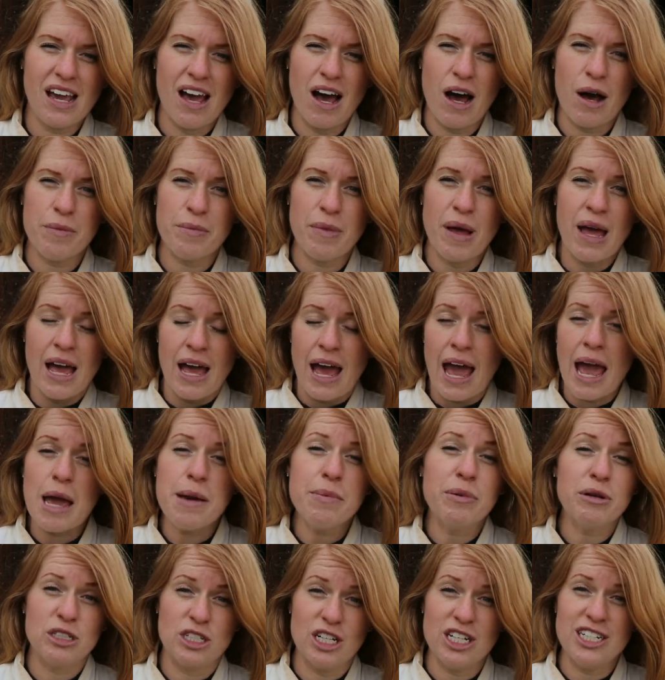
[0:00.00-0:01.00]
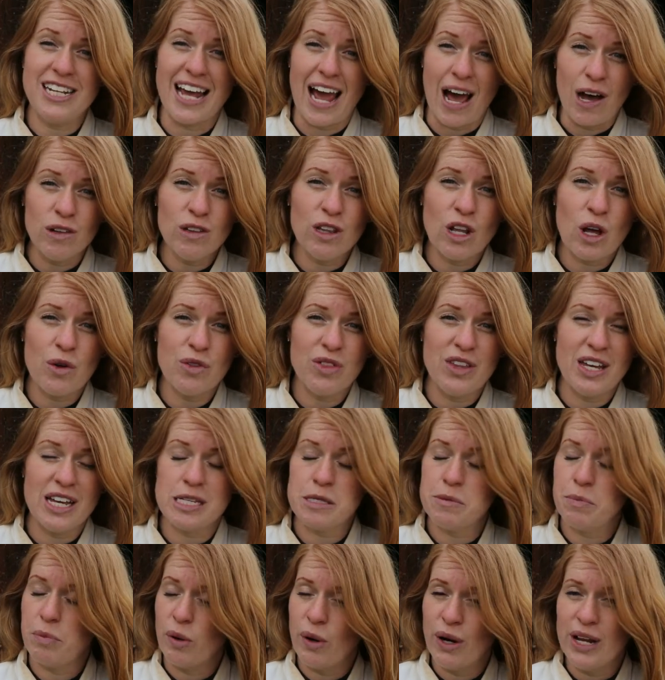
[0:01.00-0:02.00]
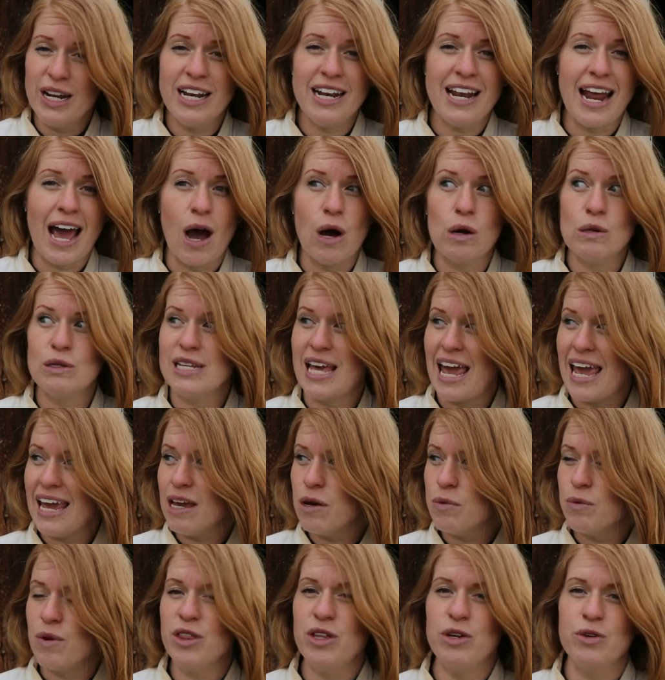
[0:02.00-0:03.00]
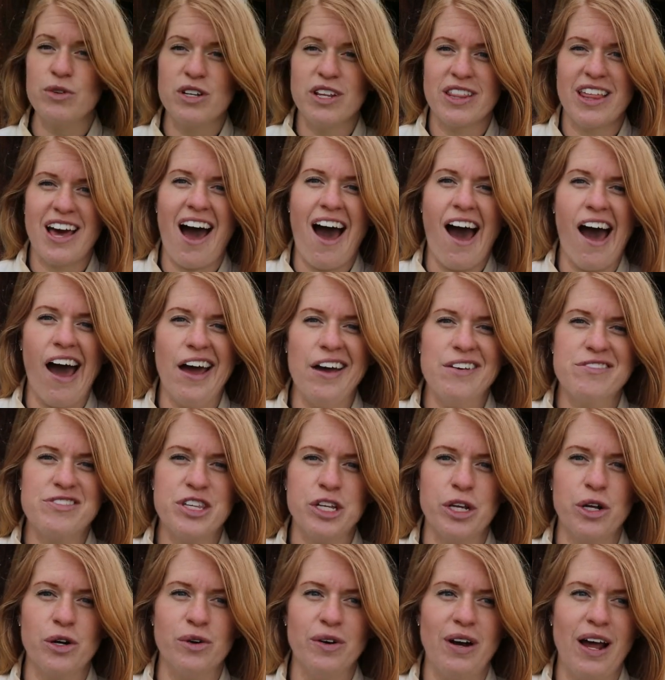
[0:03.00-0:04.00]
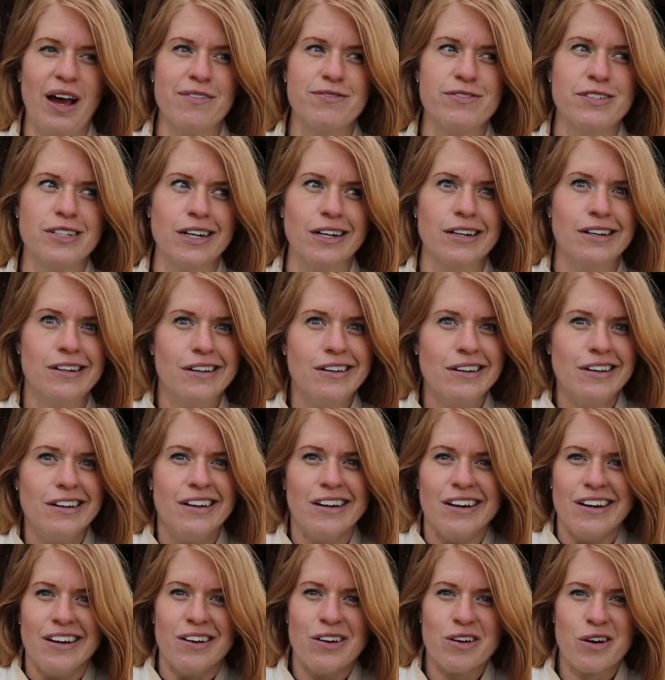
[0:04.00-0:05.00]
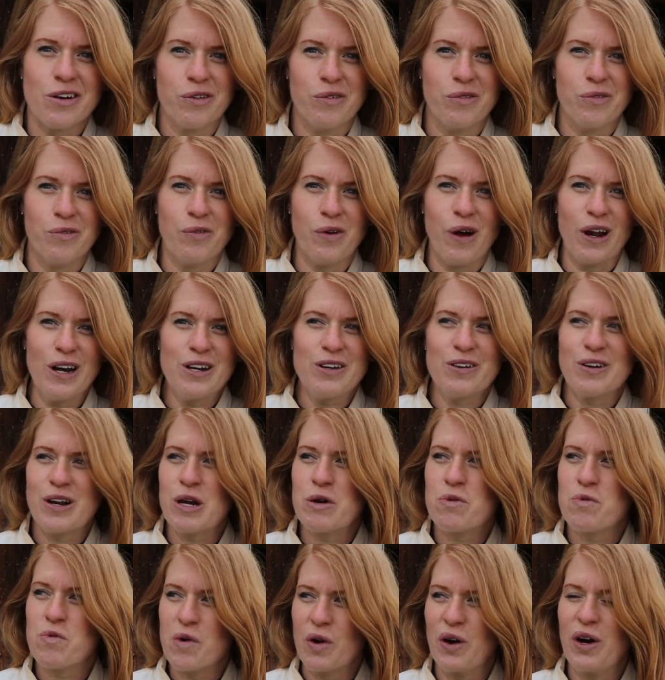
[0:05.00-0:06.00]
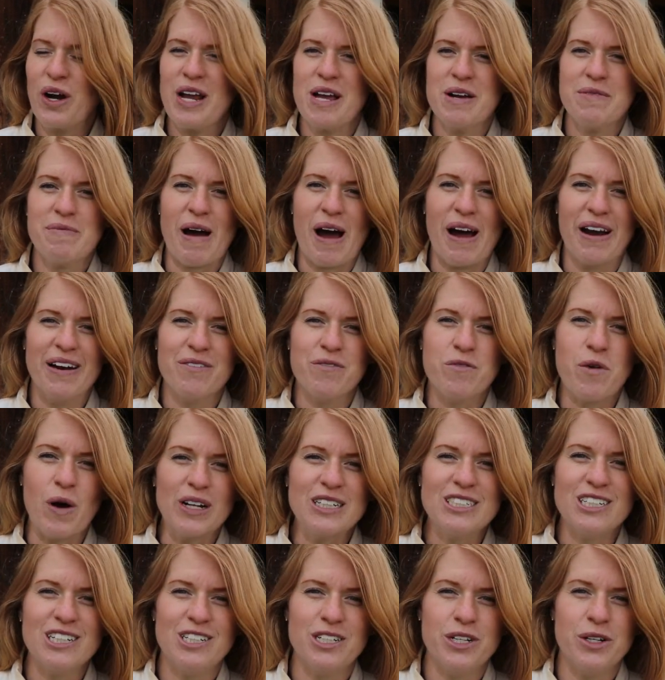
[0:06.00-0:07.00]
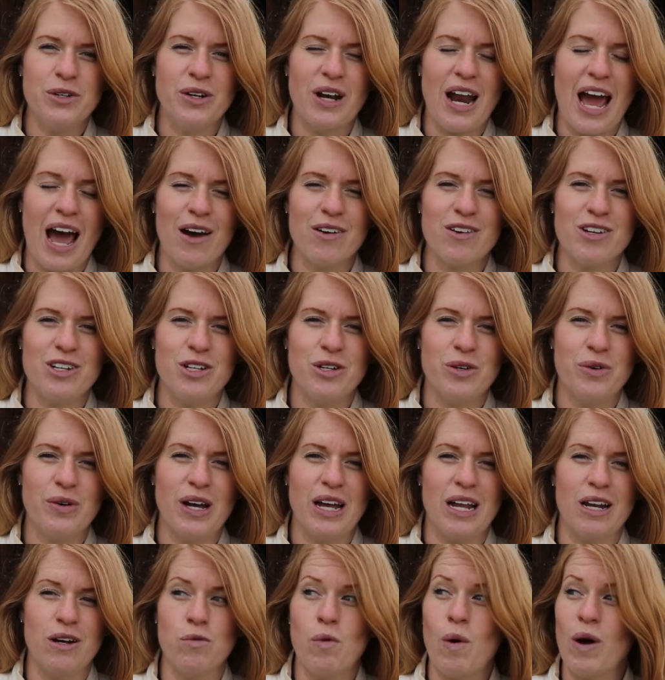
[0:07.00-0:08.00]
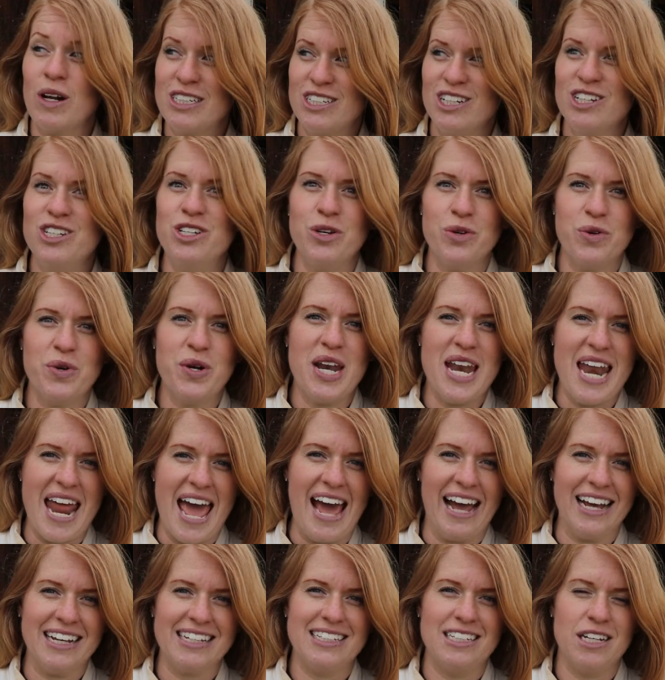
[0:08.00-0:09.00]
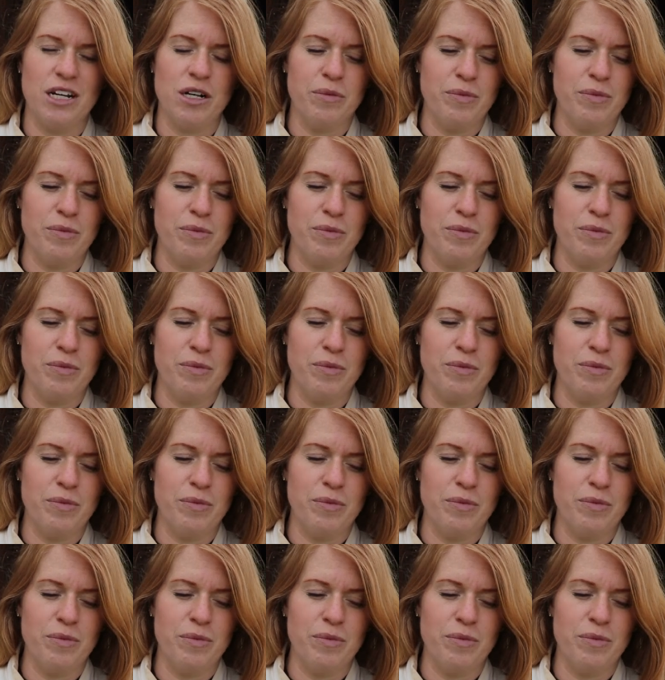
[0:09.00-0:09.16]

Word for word: um, able to download this, print it out, take it with you to the hive so you don't have to uh, wonder and worry about what to do and how to do it and what to do next.